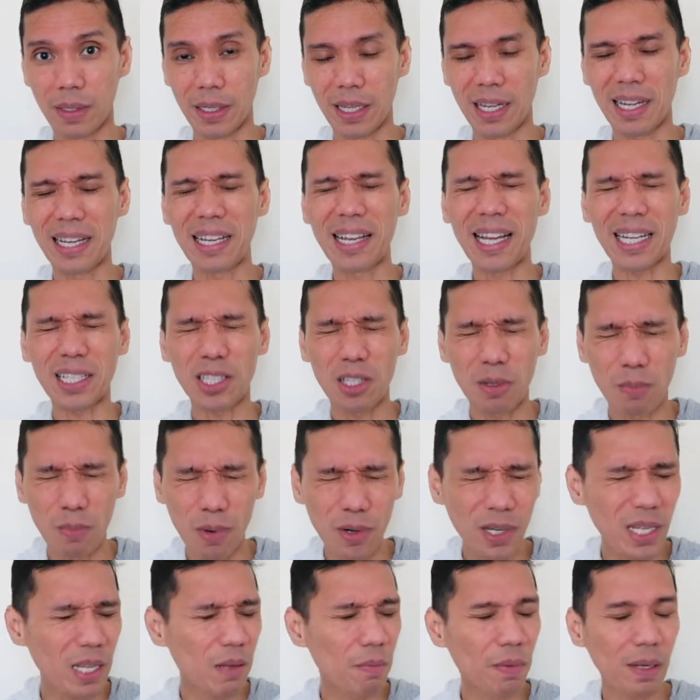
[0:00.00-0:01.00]
You know, like the
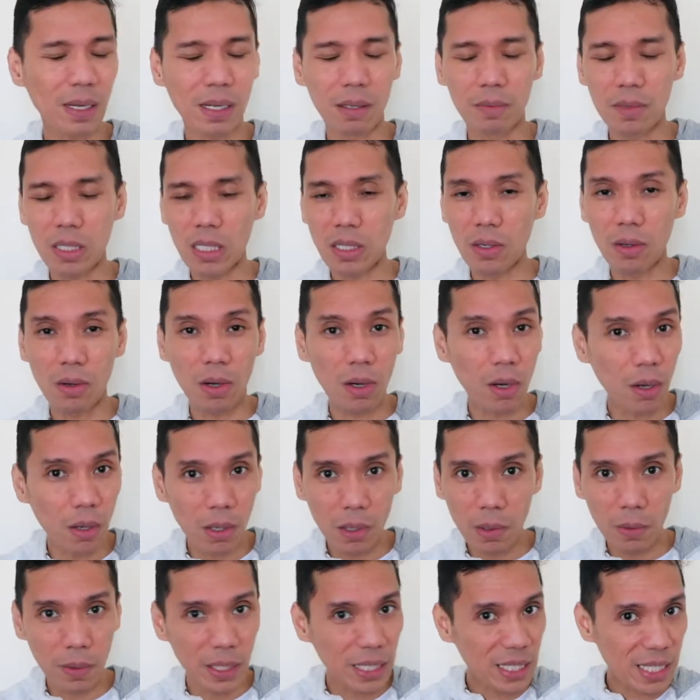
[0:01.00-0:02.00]
body becomes so
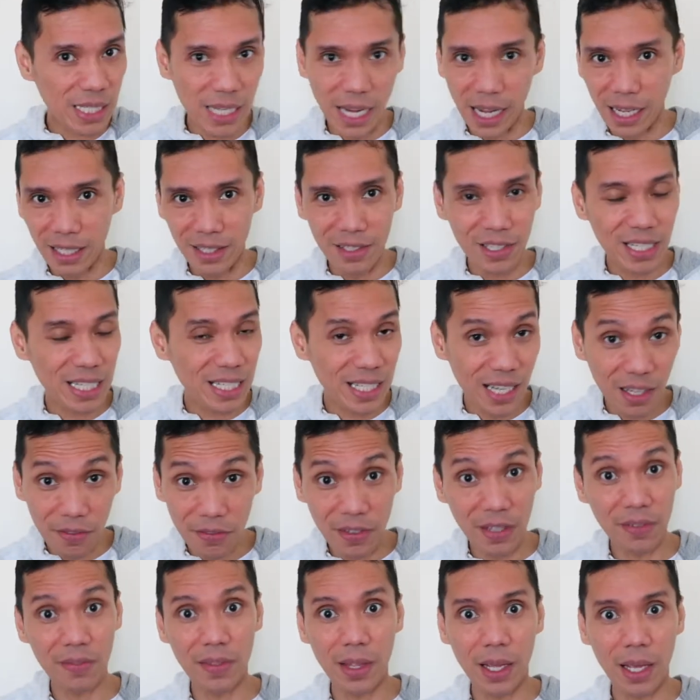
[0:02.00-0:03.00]
hollow inside, there's
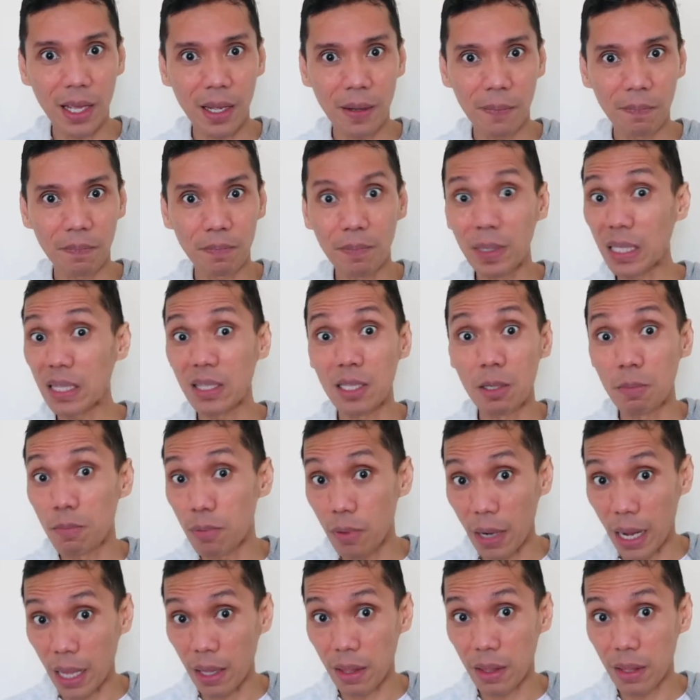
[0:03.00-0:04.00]
nothing there but the
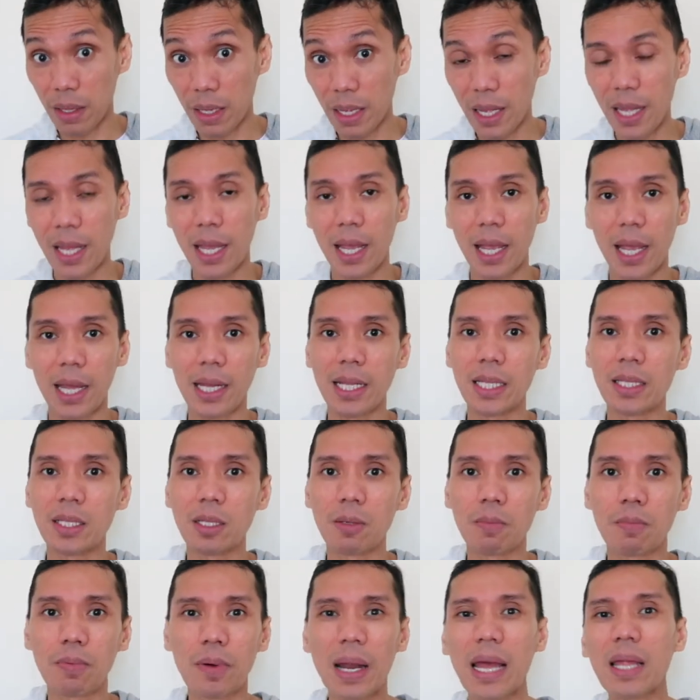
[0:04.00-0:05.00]
breath. And
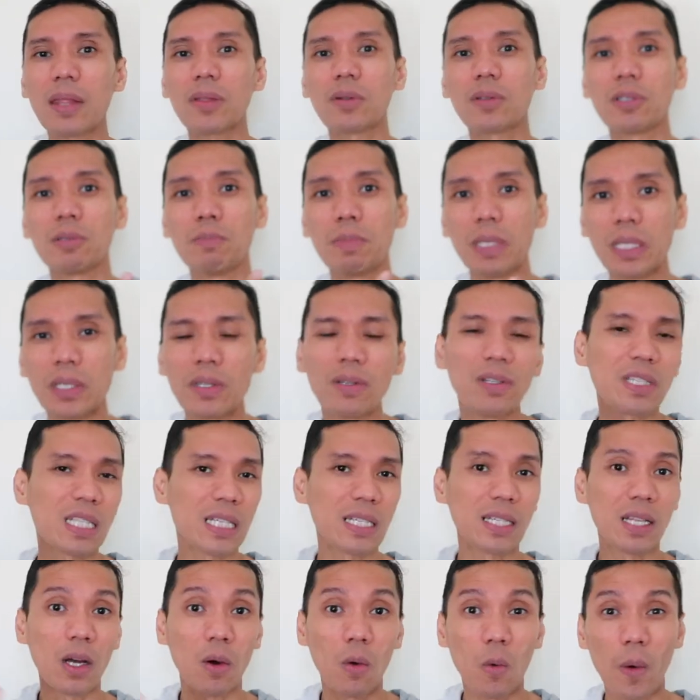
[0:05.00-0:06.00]
the breath could be
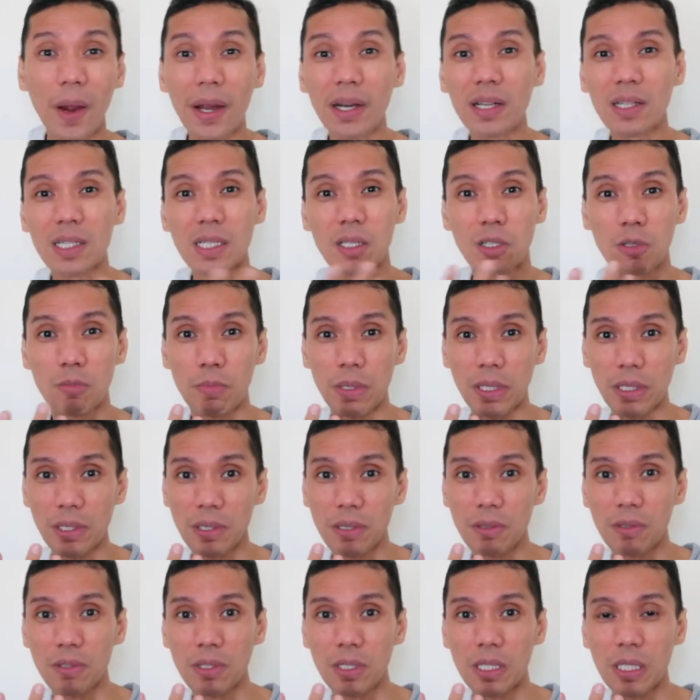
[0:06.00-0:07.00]
used, and the awareness could be
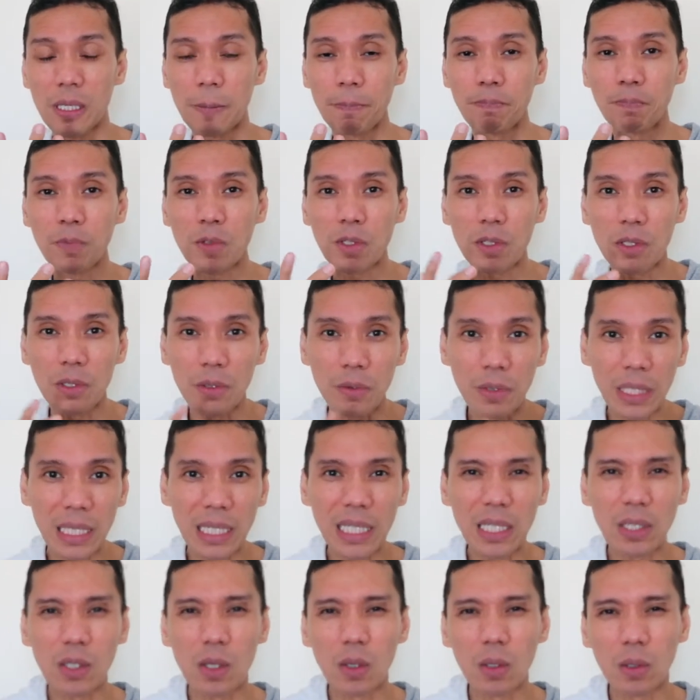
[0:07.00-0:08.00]
used to
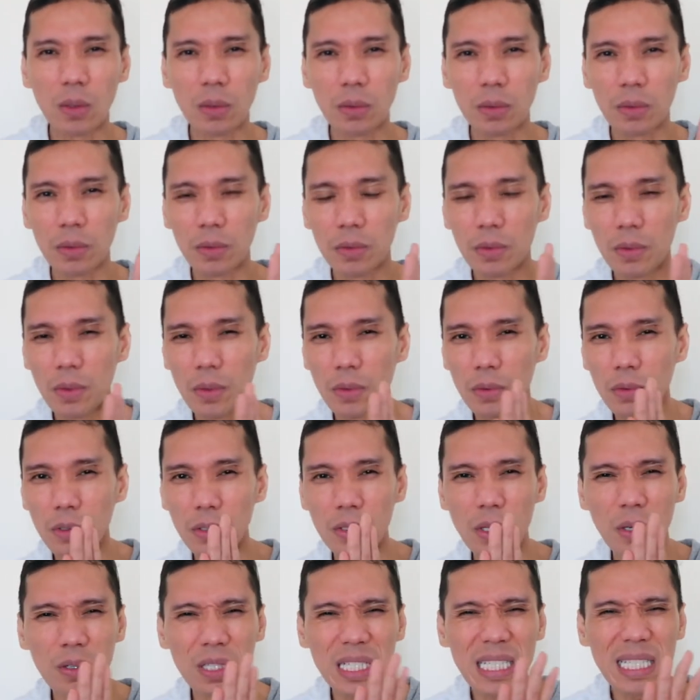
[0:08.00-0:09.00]
really go
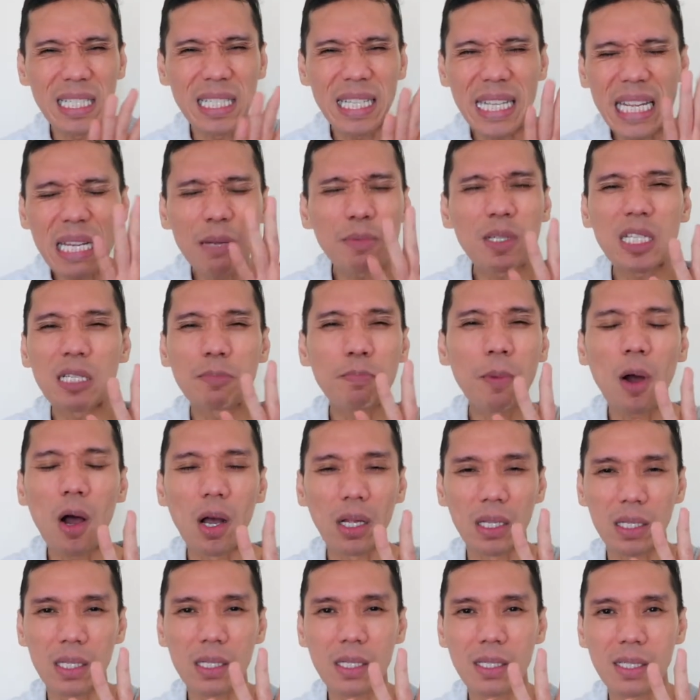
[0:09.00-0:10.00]
to those deep
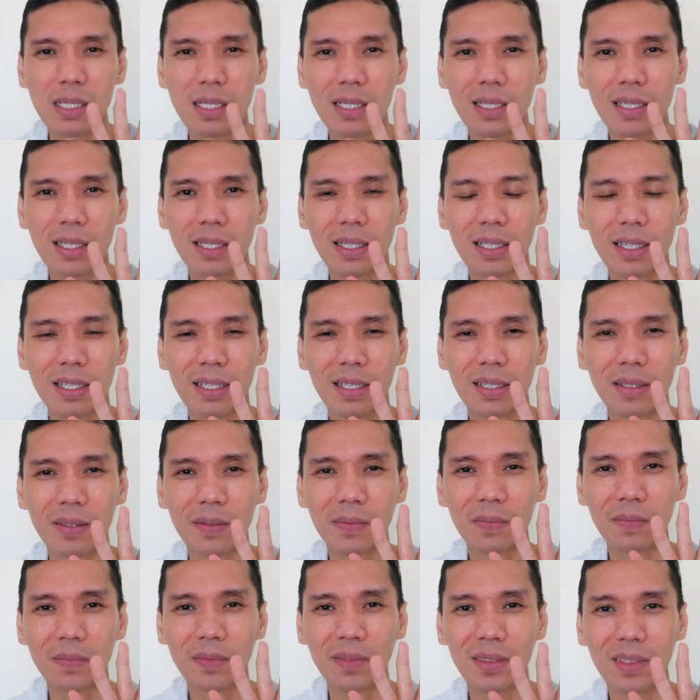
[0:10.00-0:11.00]
spots, you know,
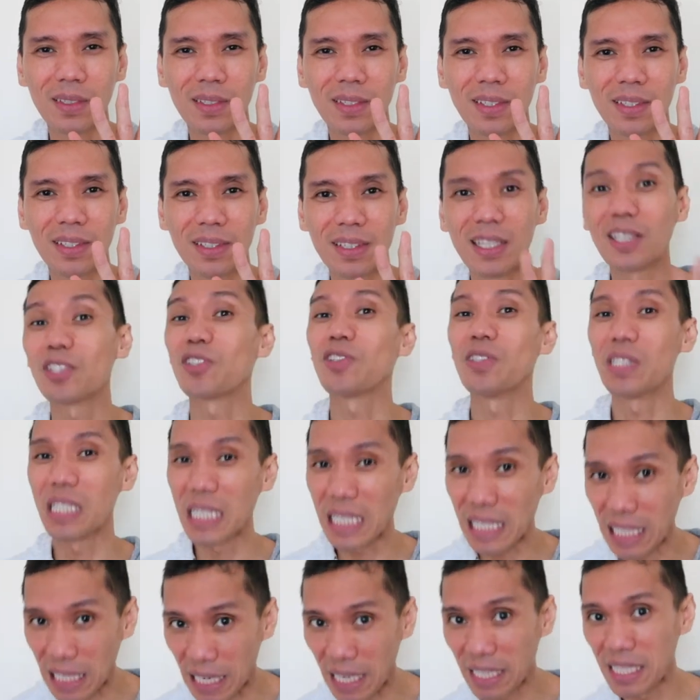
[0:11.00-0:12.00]
that you
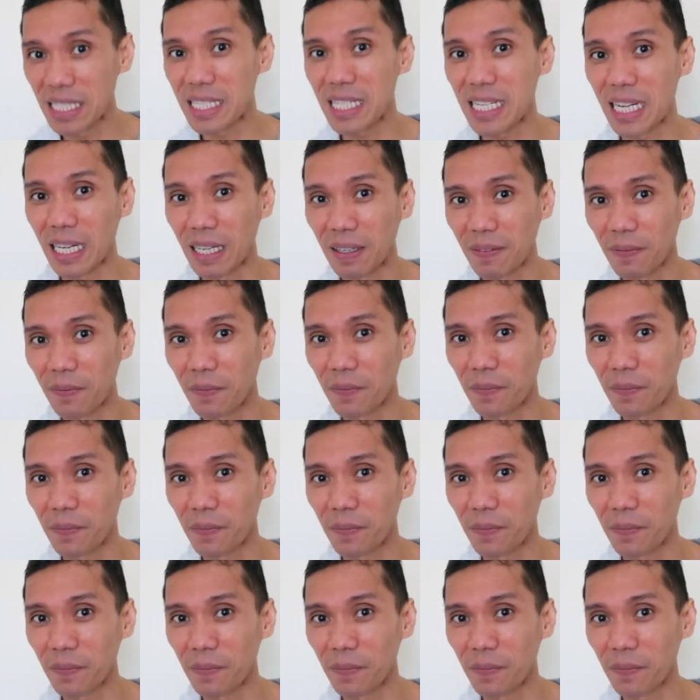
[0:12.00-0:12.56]
need cleansing.